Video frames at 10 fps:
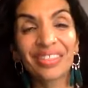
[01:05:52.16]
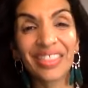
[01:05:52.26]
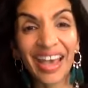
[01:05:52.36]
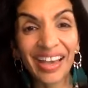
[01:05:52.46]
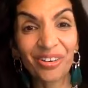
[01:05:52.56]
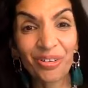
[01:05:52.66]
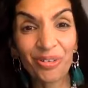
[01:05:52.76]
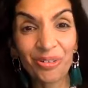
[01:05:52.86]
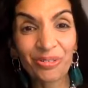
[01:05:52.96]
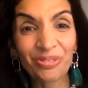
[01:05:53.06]
that
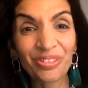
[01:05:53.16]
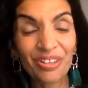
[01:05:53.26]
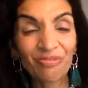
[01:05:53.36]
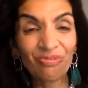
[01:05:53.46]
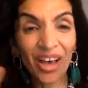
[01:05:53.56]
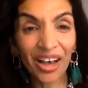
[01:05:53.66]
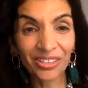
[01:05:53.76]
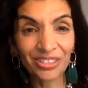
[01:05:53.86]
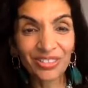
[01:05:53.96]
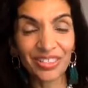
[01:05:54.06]
whole
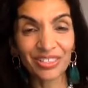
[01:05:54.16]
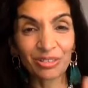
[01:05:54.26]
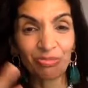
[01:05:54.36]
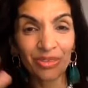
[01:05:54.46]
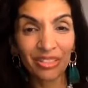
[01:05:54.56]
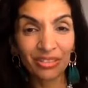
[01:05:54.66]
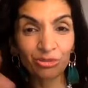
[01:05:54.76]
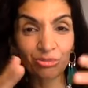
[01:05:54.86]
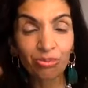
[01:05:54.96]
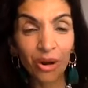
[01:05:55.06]
value system
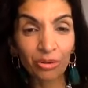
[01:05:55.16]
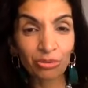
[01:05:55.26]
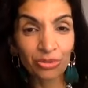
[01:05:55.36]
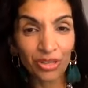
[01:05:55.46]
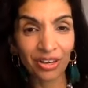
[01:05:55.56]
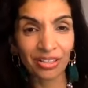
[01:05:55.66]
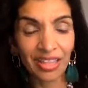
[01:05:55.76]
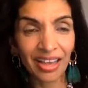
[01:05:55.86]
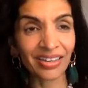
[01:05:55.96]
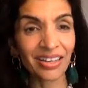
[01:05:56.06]
grows on
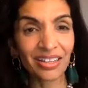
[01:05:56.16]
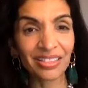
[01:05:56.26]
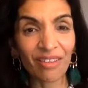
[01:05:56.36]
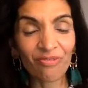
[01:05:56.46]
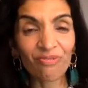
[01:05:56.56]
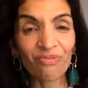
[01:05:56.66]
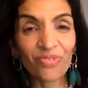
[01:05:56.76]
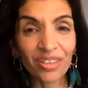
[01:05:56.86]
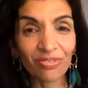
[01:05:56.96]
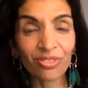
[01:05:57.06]
that, that
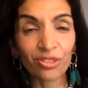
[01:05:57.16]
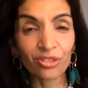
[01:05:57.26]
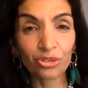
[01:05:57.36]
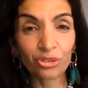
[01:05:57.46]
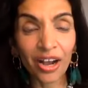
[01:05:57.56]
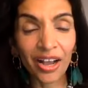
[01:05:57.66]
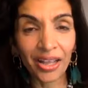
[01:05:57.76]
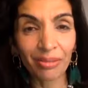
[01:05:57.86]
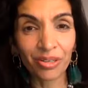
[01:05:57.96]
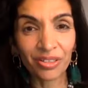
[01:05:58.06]
fifth
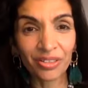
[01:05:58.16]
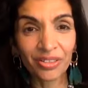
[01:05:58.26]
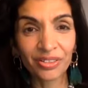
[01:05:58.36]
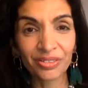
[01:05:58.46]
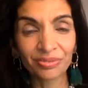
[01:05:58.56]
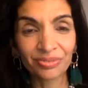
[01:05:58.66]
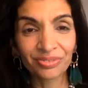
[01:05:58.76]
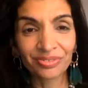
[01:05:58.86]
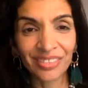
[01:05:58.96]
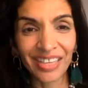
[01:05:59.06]
tribe.
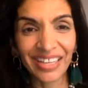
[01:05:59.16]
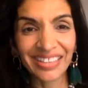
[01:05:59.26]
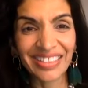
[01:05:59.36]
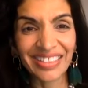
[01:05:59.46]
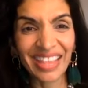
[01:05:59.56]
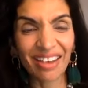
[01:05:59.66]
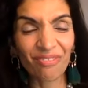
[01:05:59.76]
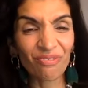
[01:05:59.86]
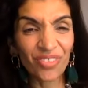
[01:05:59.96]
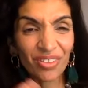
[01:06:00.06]
It's
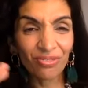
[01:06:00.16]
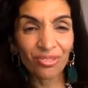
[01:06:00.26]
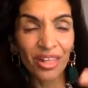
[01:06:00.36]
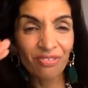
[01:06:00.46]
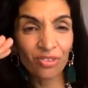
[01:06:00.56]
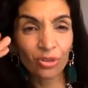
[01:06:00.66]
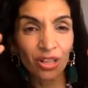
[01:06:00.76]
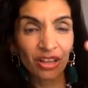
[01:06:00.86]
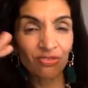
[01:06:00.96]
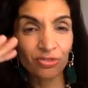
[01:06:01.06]
that fifth level
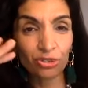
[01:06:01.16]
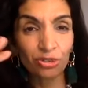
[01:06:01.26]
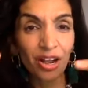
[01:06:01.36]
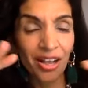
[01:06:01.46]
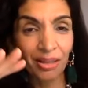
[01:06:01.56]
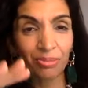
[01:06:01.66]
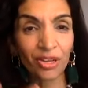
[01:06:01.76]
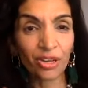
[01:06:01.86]
of tribe